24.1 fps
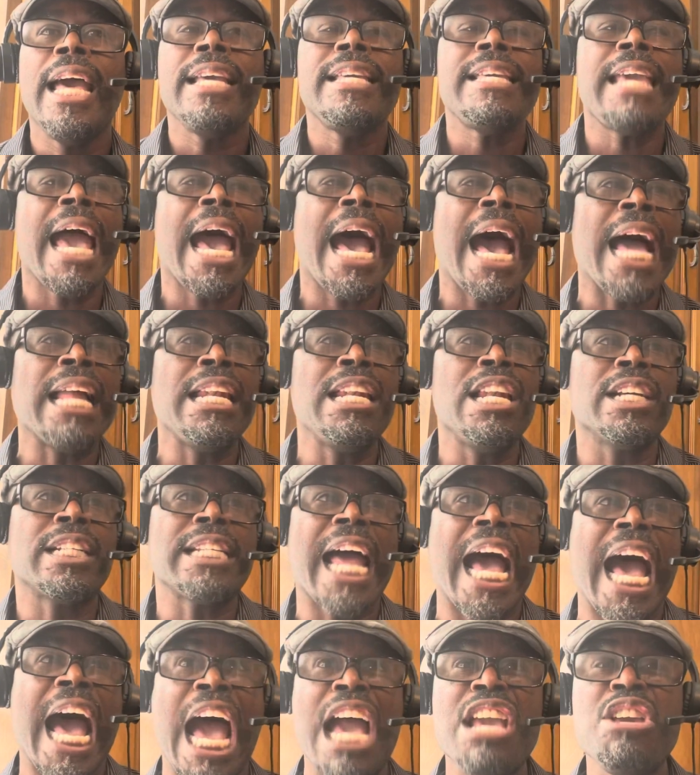Yeah, I look.
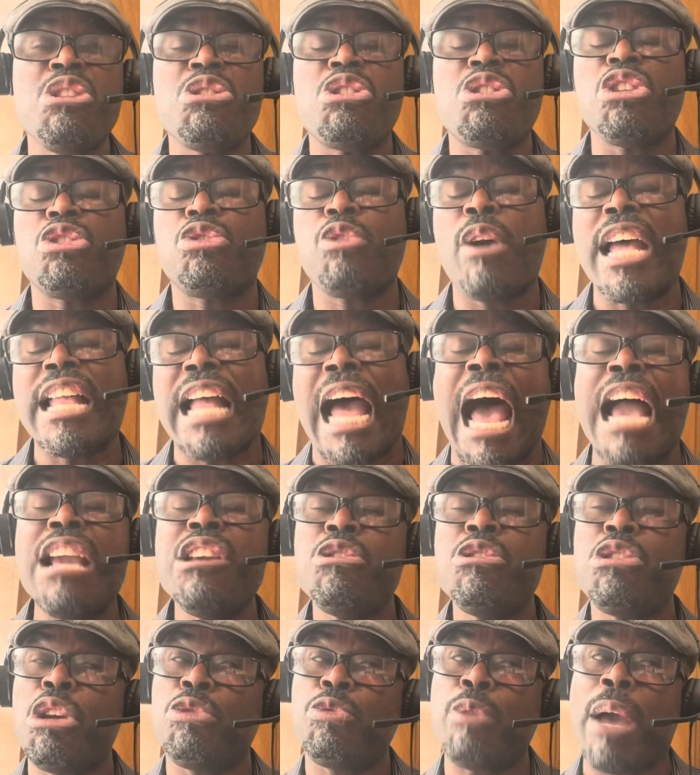I used
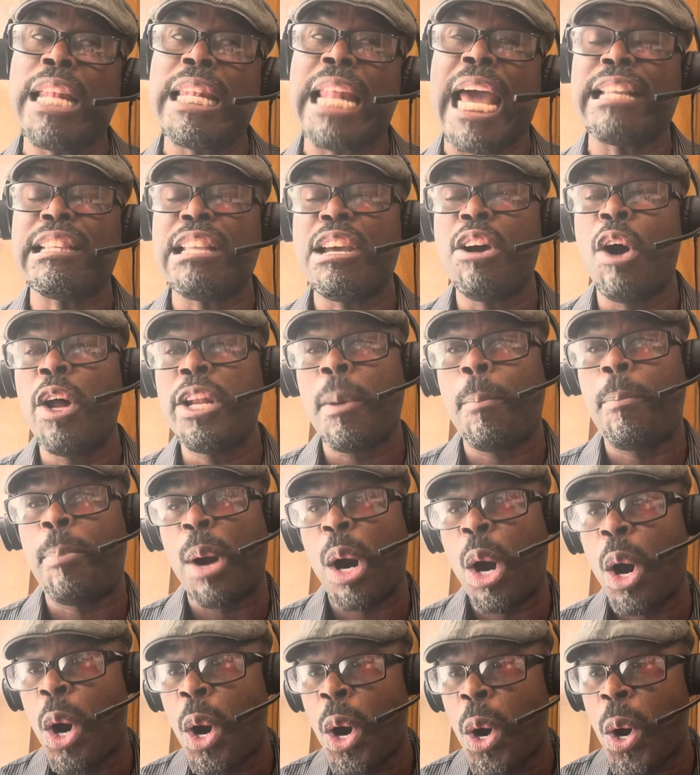to dress like that on the
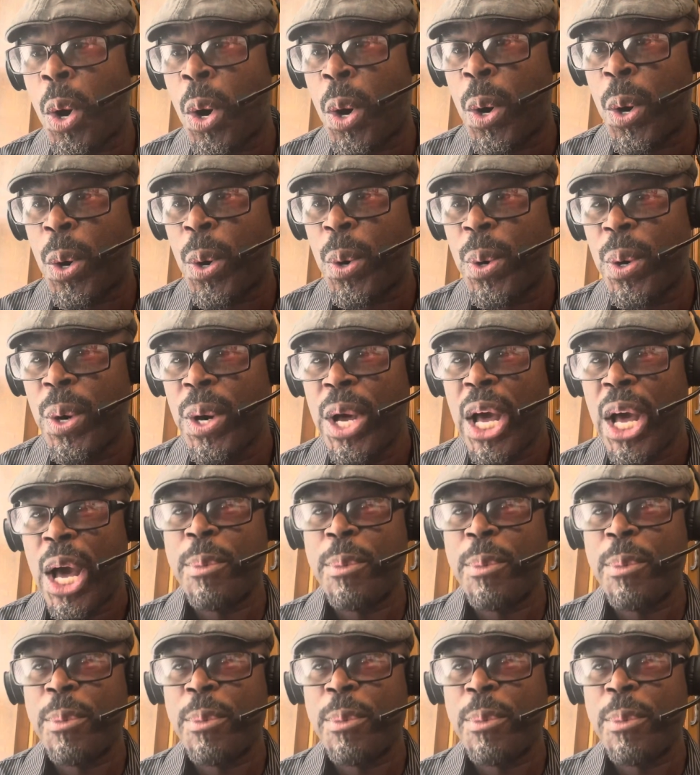pole.